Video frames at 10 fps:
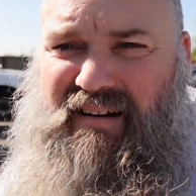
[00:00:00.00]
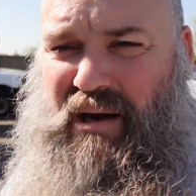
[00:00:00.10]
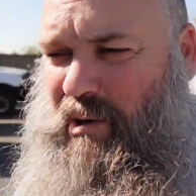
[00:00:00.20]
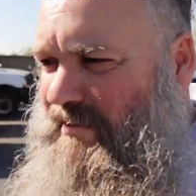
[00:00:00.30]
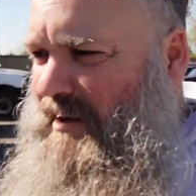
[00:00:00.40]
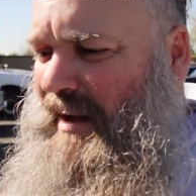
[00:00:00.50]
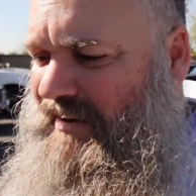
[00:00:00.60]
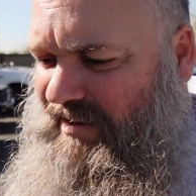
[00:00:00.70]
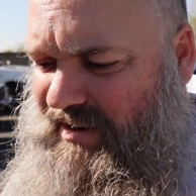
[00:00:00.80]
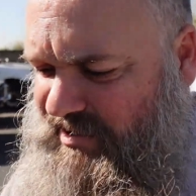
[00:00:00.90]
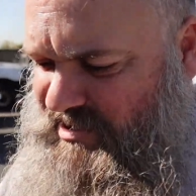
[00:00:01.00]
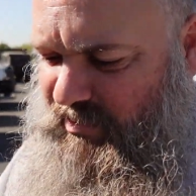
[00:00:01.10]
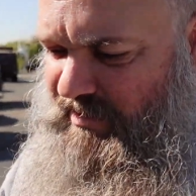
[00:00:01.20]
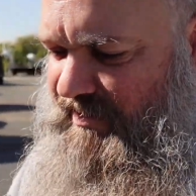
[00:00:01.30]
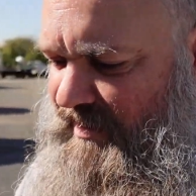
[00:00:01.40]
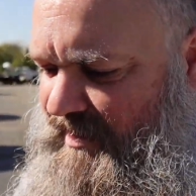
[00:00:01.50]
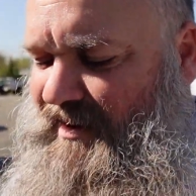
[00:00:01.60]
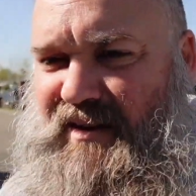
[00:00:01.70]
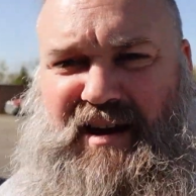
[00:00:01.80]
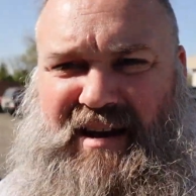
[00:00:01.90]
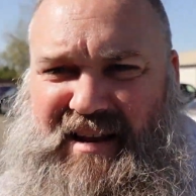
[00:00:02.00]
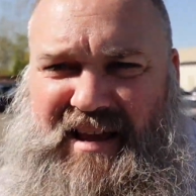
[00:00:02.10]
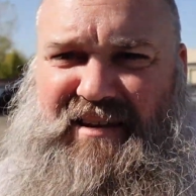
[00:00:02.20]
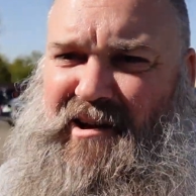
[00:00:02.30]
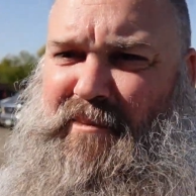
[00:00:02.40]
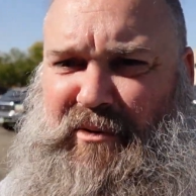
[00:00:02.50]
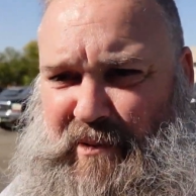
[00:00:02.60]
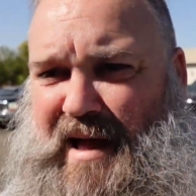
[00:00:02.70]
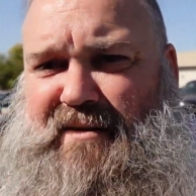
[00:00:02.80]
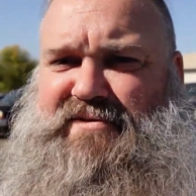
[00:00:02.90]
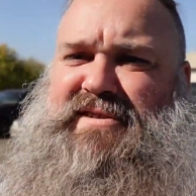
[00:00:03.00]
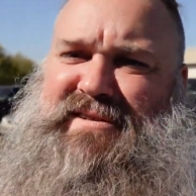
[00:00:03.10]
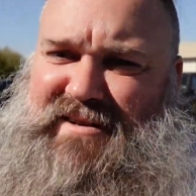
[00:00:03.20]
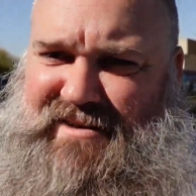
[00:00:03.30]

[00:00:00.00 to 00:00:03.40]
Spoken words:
However, I'm having an issue with not getting all my revs,